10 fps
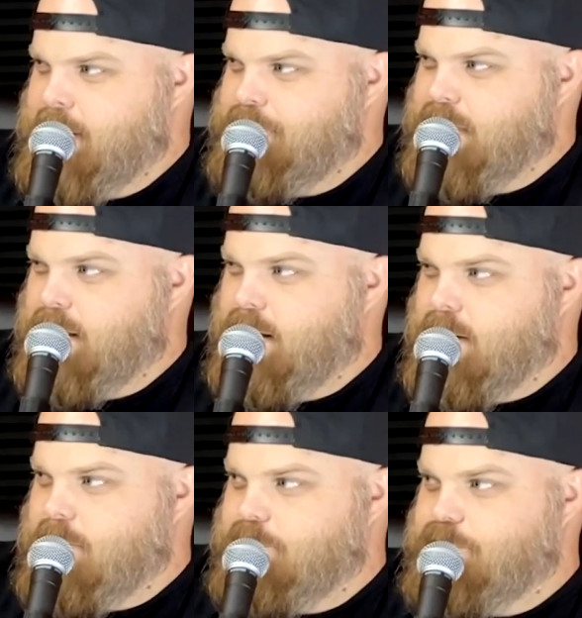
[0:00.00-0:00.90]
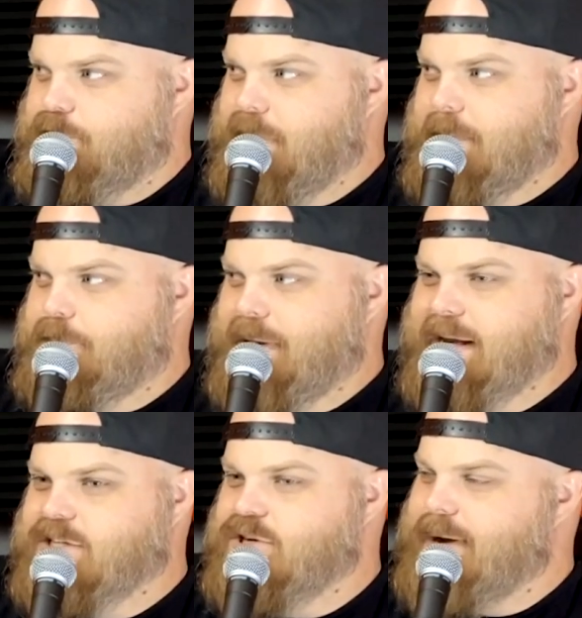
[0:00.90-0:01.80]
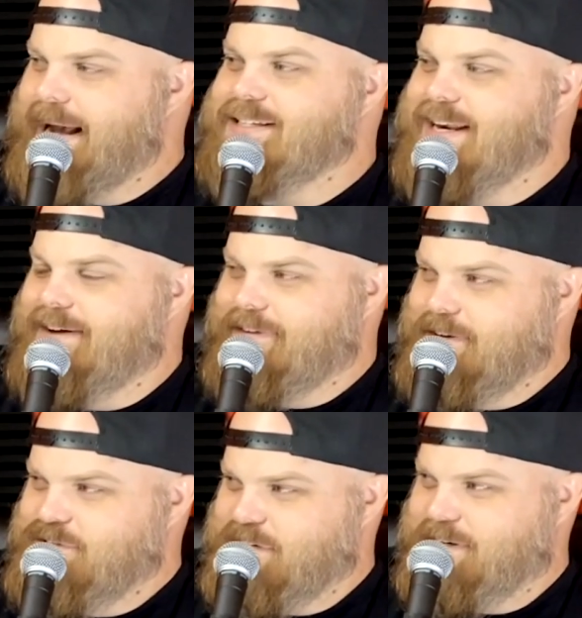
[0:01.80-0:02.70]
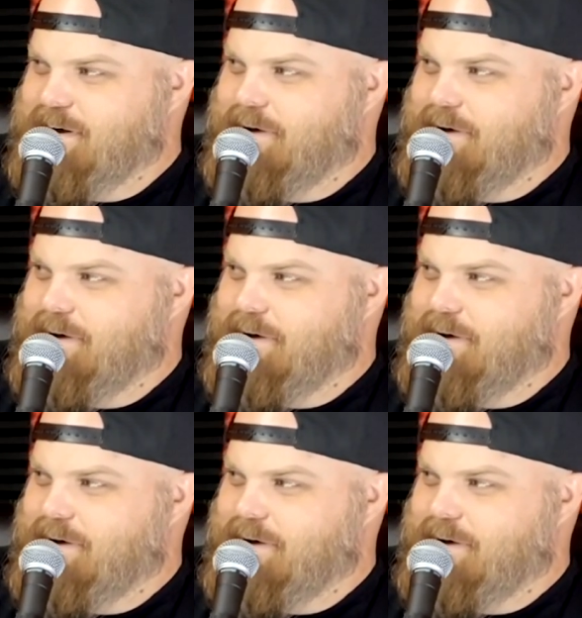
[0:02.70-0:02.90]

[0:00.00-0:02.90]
Oh, he didn't. P Pikachu has an evolution